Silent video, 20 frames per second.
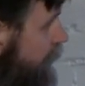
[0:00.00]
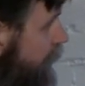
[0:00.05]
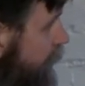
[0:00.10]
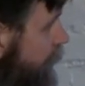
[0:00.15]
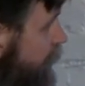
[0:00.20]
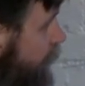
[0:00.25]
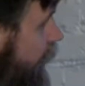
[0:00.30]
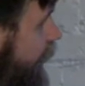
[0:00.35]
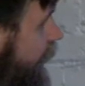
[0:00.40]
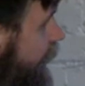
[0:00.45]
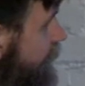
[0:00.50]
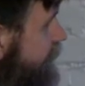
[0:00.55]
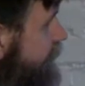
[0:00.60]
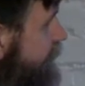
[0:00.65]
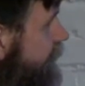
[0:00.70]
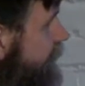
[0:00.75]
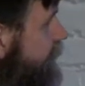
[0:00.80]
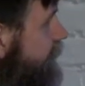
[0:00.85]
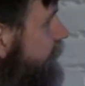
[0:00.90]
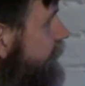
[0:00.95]
All right,
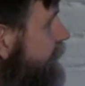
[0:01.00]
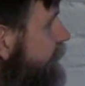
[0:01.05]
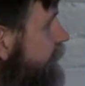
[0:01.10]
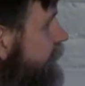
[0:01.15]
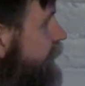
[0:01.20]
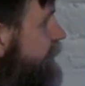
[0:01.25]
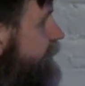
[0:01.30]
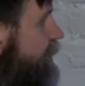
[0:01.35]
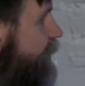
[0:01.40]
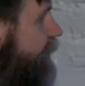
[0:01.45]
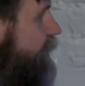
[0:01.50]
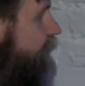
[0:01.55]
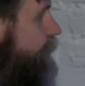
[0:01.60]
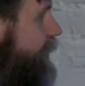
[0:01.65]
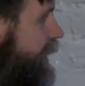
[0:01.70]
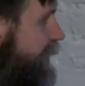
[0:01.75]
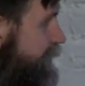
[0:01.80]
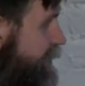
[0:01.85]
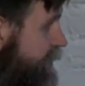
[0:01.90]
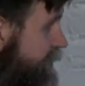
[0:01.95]
that's all the
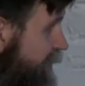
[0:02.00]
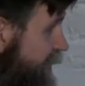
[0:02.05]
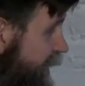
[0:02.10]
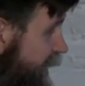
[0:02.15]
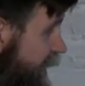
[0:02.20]
bits.